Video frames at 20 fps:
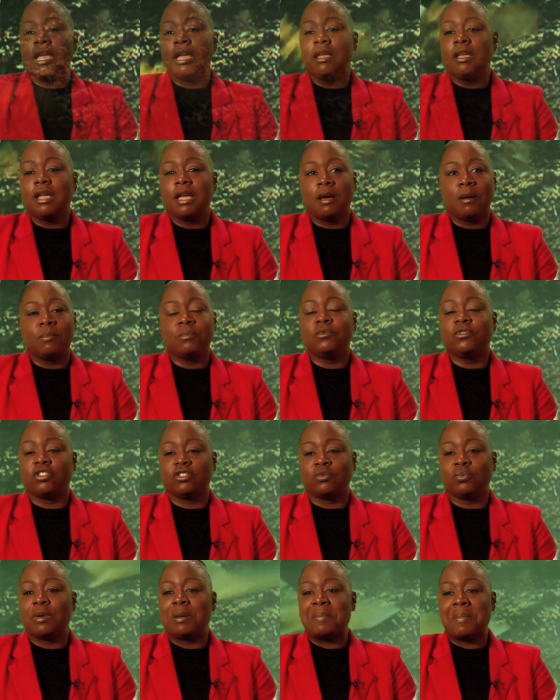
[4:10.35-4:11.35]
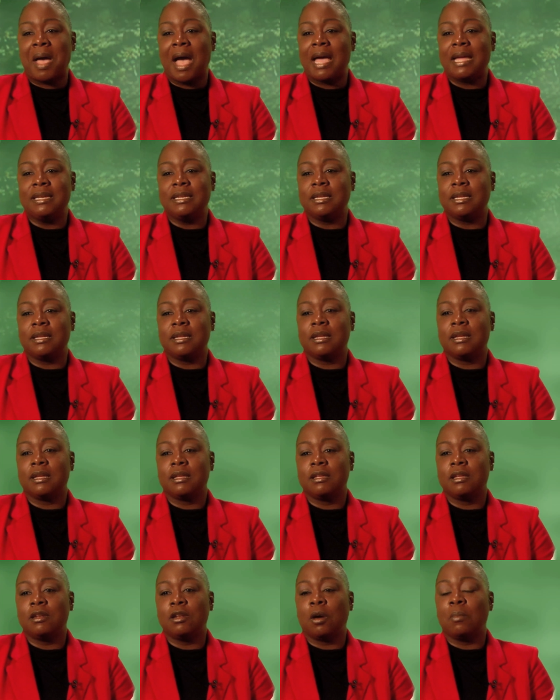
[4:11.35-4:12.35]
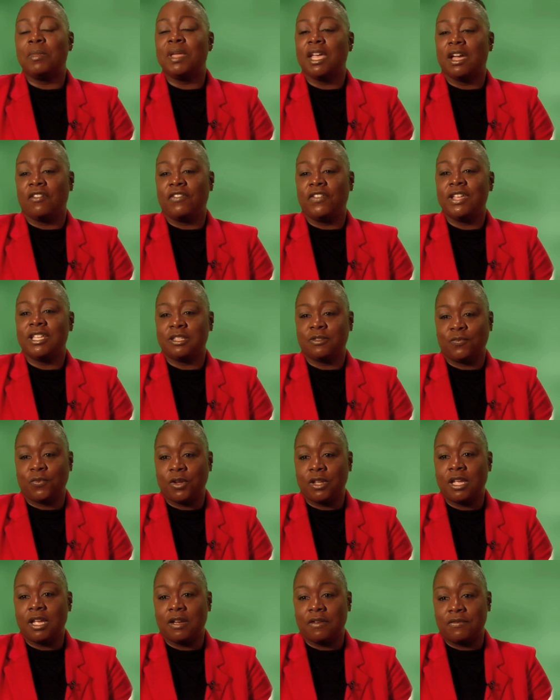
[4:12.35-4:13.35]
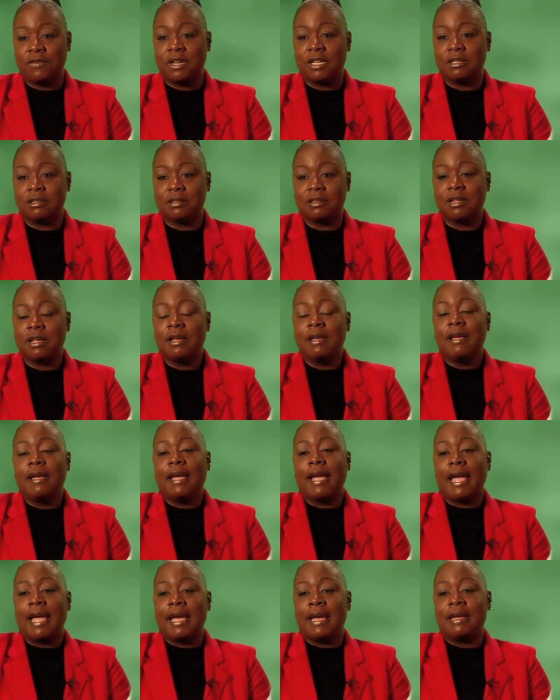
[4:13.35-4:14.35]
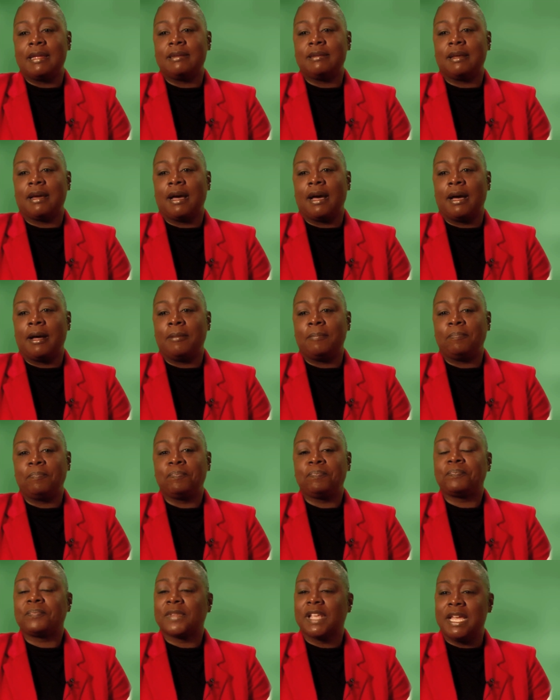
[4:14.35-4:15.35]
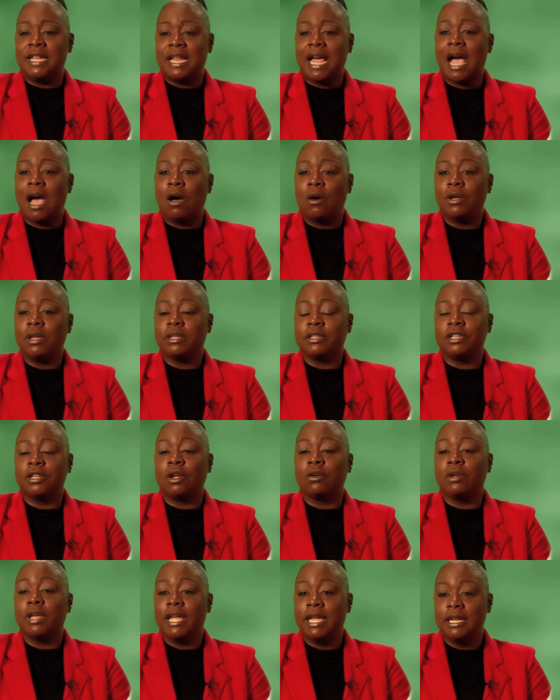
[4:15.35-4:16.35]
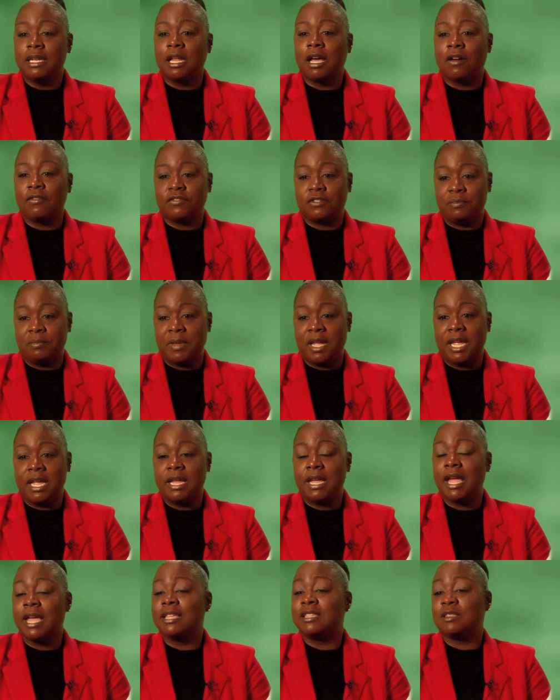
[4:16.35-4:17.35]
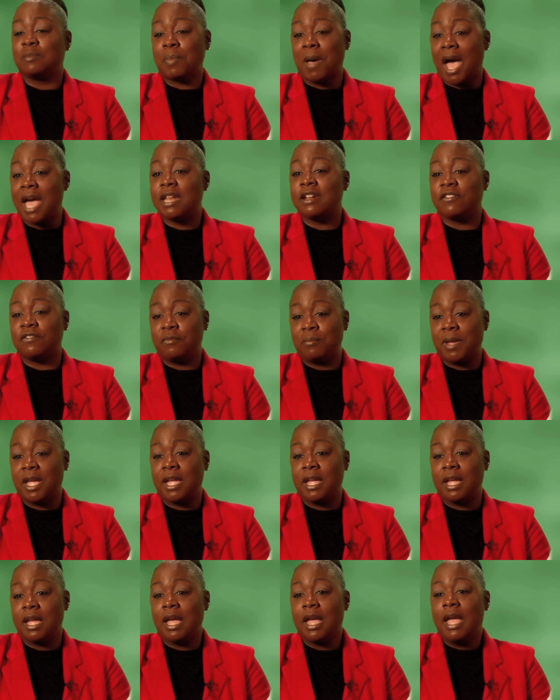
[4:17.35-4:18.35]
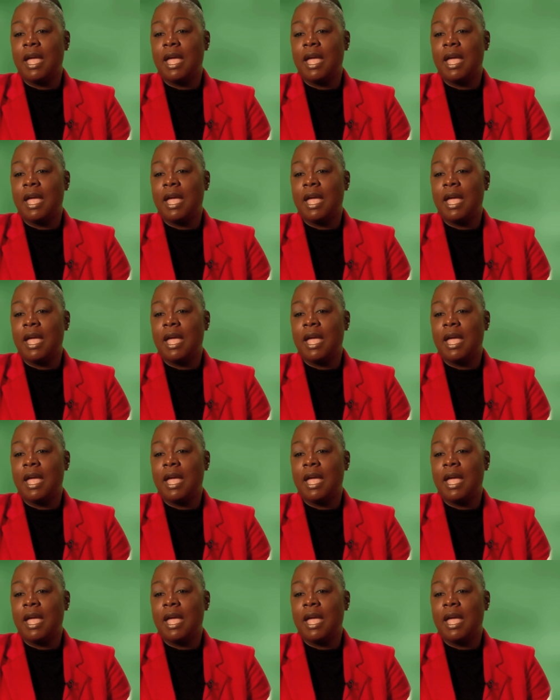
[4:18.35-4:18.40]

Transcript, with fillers: he kept just reminding you know me of his forgiveness and um, and how you know he loved me in spite of me